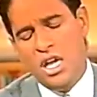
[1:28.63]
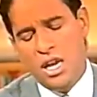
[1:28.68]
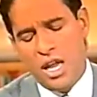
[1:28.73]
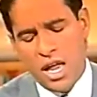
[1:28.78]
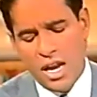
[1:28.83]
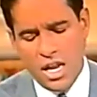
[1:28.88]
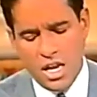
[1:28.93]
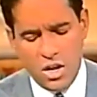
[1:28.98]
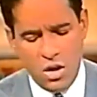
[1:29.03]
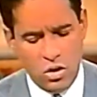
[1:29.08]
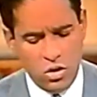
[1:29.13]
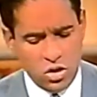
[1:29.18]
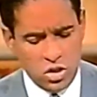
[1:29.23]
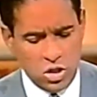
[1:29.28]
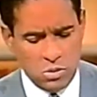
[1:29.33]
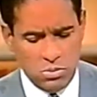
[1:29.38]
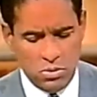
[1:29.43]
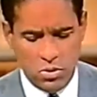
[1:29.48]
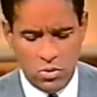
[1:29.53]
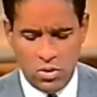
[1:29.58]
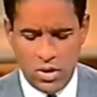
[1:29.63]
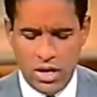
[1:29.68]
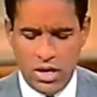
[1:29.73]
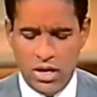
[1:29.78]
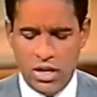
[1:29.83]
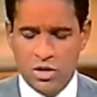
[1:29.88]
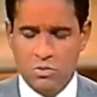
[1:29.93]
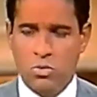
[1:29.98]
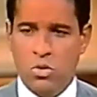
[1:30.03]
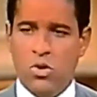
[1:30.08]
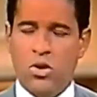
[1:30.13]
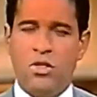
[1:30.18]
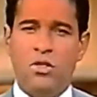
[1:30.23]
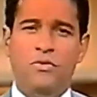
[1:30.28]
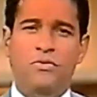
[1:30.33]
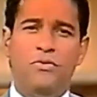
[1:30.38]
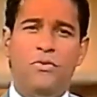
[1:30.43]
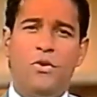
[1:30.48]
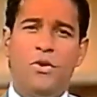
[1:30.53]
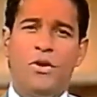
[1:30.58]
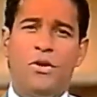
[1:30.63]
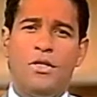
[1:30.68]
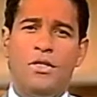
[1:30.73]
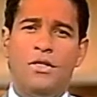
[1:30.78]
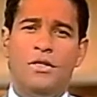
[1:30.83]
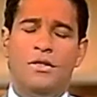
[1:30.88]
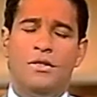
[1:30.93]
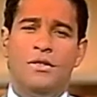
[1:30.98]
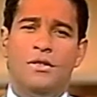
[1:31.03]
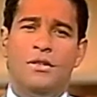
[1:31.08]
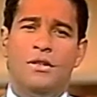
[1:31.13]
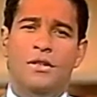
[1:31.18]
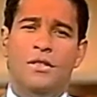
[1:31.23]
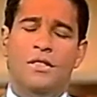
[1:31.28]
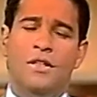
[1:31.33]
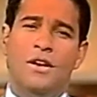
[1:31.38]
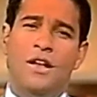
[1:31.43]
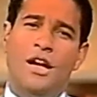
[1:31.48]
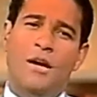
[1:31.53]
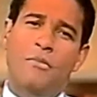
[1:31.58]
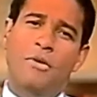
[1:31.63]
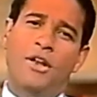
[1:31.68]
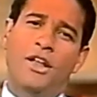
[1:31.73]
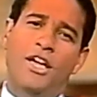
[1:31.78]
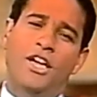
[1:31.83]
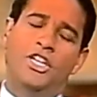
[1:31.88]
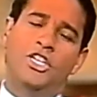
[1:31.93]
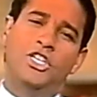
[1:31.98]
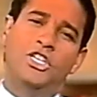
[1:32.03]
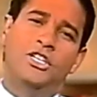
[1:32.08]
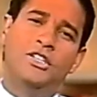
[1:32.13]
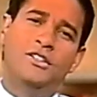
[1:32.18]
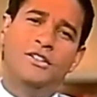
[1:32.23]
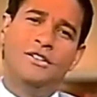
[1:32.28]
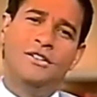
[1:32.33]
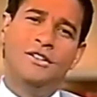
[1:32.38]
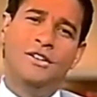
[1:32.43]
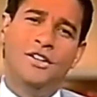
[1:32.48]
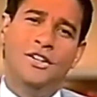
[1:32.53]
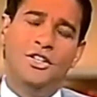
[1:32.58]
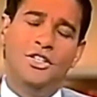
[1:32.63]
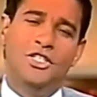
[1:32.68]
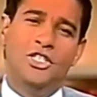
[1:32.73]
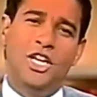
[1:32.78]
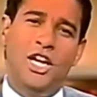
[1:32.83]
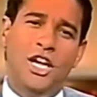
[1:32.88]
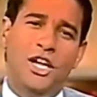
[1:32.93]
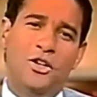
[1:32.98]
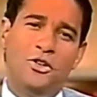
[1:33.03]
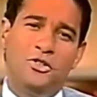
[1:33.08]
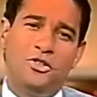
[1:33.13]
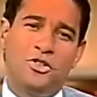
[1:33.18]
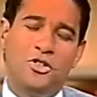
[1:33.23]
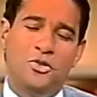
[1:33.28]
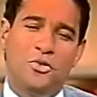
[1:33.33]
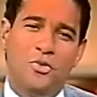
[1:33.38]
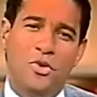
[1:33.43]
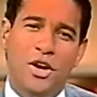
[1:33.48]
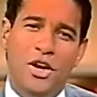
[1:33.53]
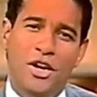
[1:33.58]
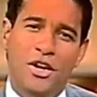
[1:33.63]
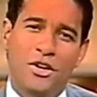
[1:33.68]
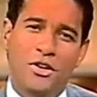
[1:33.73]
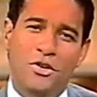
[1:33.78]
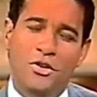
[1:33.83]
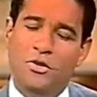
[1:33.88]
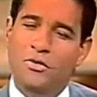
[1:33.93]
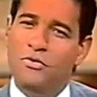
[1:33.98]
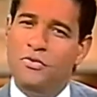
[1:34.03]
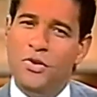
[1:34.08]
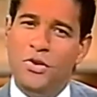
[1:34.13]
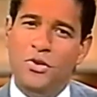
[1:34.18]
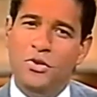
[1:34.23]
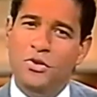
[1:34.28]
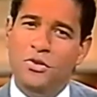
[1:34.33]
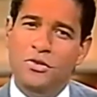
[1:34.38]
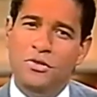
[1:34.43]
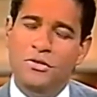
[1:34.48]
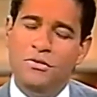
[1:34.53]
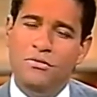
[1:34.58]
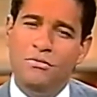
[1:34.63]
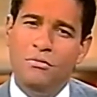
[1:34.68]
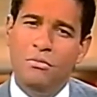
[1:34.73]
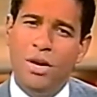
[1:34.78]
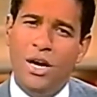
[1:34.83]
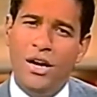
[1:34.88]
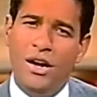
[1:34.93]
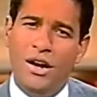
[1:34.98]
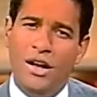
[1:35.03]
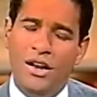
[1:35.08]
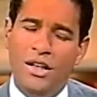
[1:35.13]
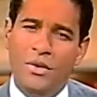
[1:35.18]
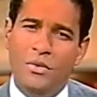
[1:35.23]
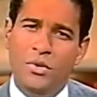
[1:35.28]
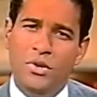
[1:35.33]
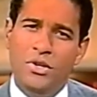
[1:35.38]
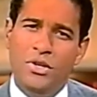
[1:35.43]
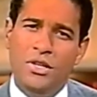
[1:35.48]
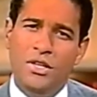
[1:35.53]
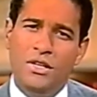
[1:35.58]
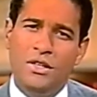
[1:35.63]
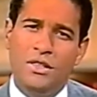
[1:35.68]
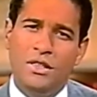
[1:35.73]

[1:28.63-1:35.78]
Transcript: In any noticeable way, has Born on the 4th, the nomination, changed the way you're viewed by Hollywood, do you